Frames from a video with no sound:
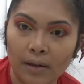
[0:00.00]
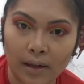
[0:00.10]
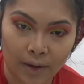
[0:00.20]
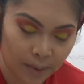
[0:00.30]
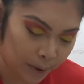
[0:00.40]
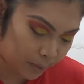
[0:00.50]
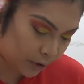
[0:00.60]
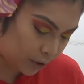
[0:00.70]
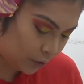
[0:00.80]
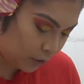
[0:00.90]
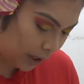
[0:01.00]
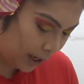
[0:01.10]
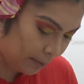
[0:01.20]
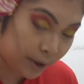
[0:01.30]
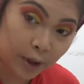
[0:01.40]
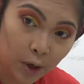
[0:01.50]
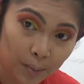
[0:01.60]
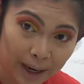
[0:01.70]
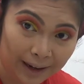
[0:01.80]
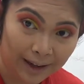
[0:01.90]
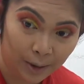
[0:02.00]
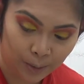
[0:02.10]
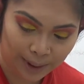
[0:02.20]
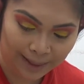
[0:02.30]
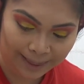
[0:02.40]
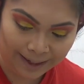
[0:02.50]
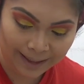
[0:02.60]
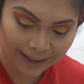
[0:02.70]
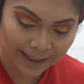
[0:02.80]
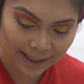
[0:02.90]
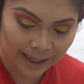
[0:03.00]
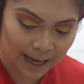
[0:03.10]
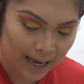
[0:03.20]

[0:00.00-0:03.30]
Now that my brush is dry, I'm going to go back in with Lit.